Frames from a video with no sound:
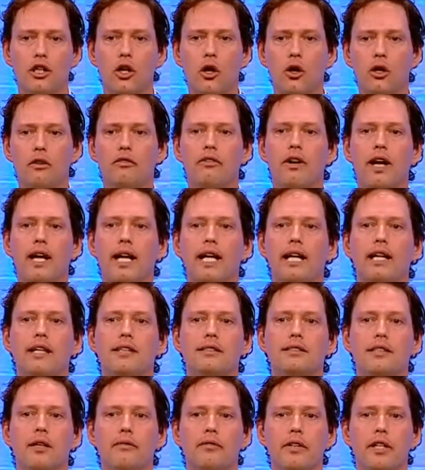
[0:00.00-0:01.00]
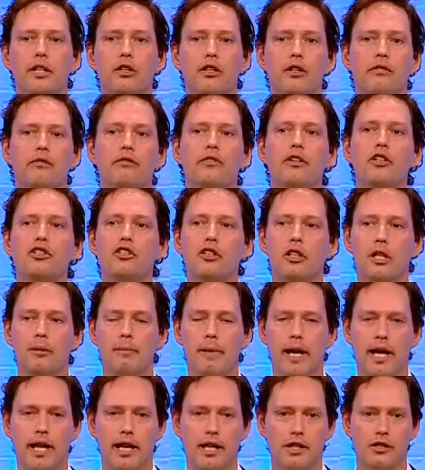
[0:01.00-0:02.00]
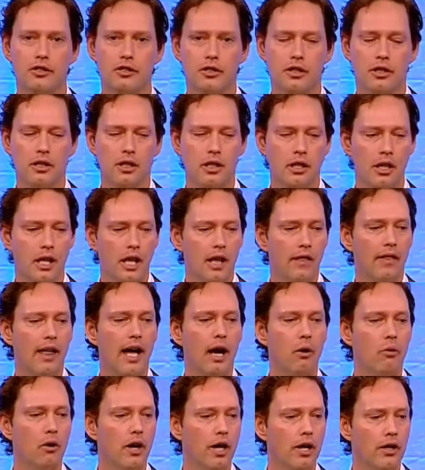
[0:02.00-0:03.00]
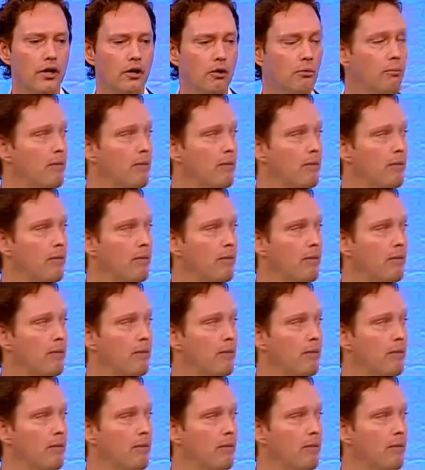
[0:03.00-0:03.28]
codifying it into something you can visually manage. That way, you're